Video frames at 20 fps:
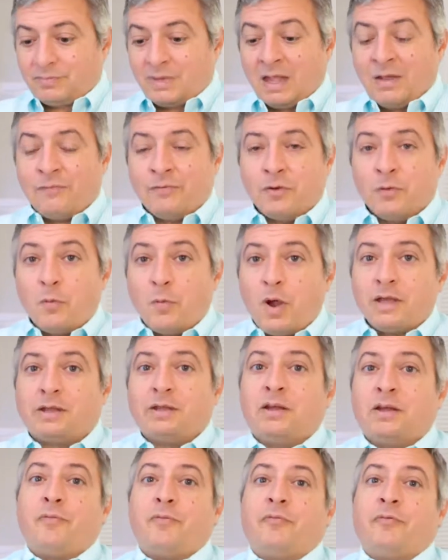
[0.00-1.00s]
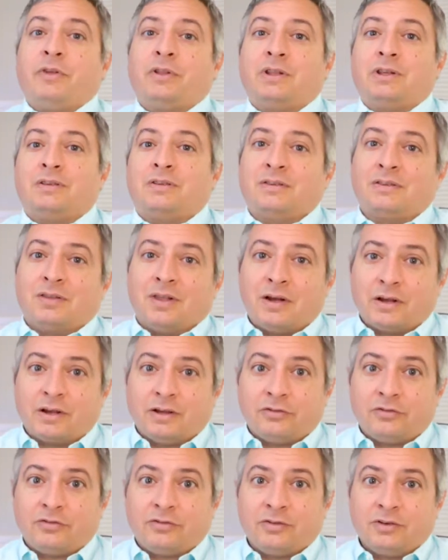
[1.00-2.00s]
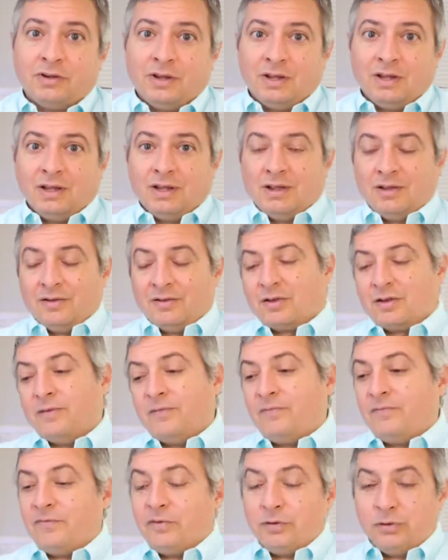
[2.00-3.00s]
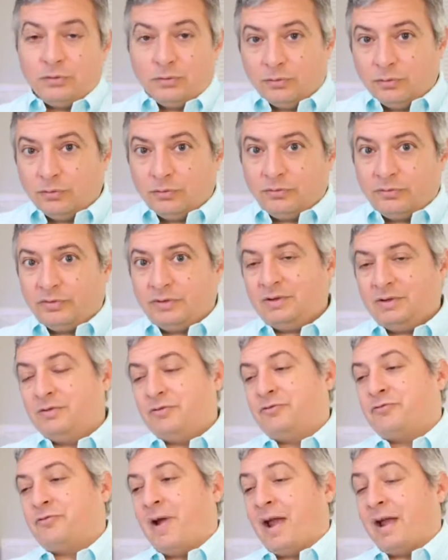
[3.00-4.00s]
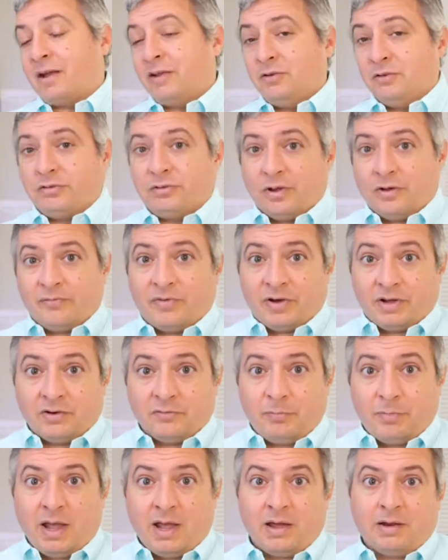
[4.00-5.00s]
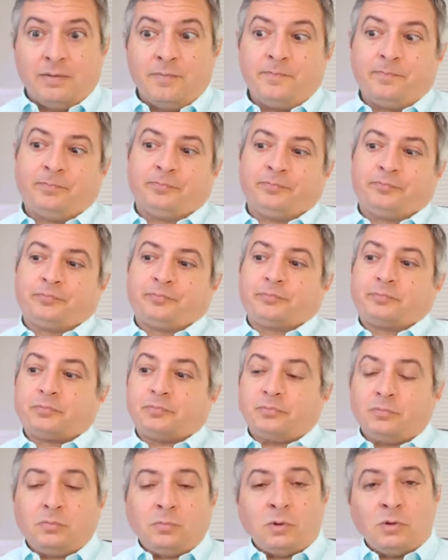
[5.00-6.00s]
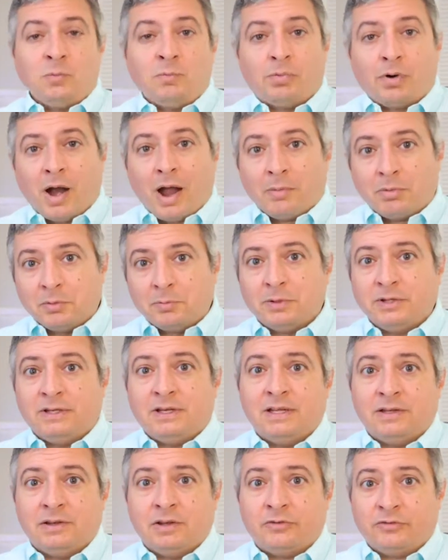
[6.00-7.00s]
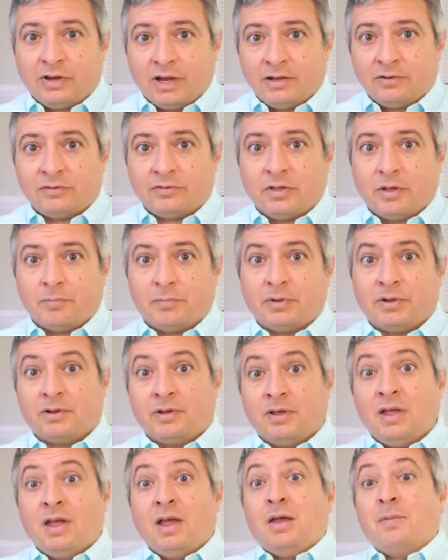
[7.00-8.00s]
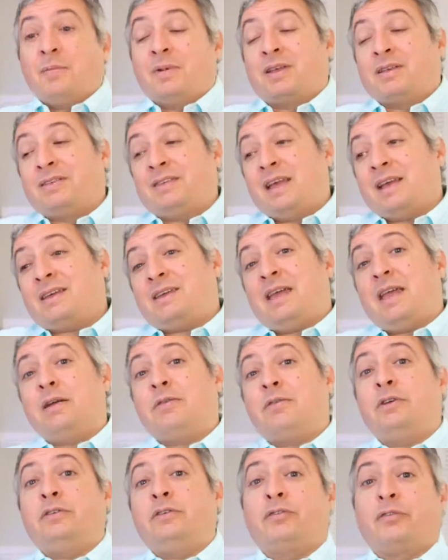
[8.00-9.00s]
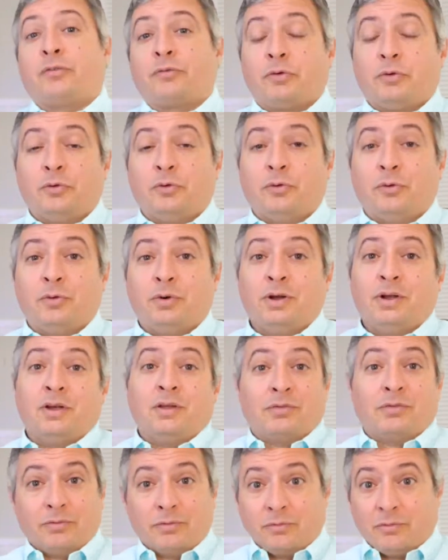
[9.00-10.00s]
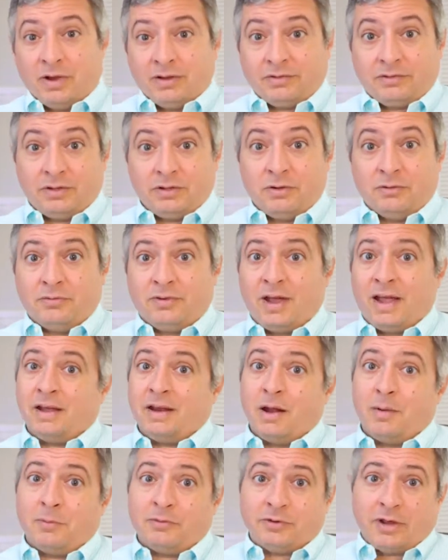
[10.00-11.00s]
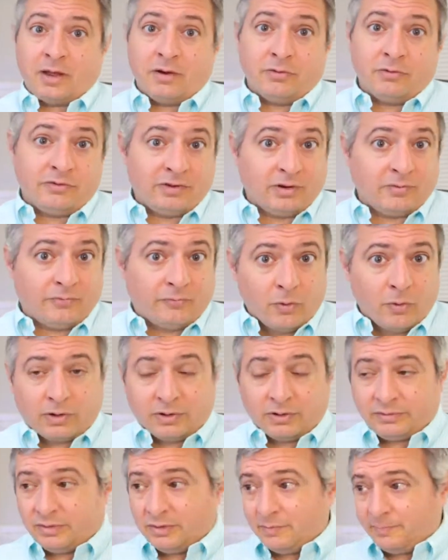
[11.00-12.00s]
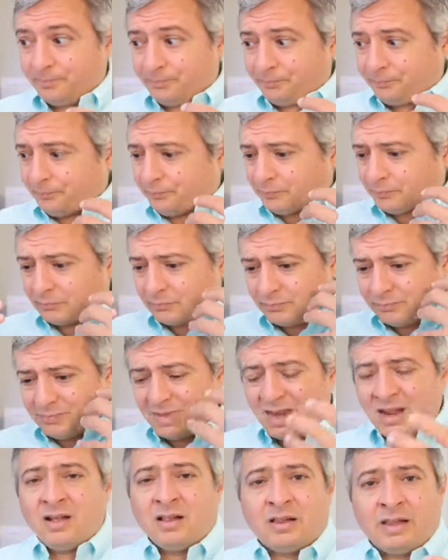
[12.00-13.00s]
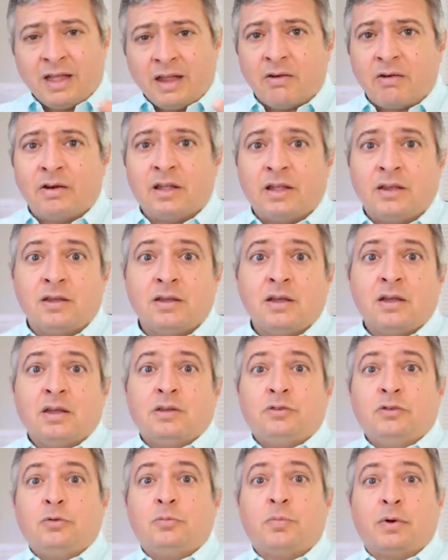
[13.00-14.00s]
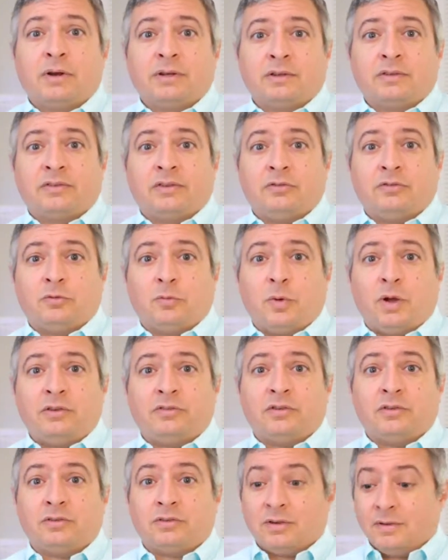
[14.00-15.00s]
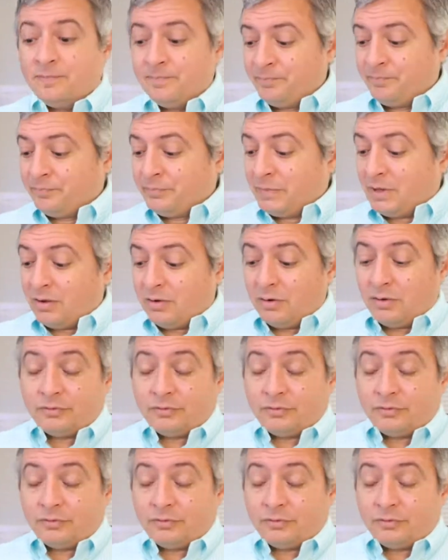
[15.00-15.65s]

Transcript: if you're waking up feeling sluggish, confused, you're dragging yourself out of bed, you probably need to change something, because that carries through the rest of your day and how much energy and focus and clarity you bring to situations. And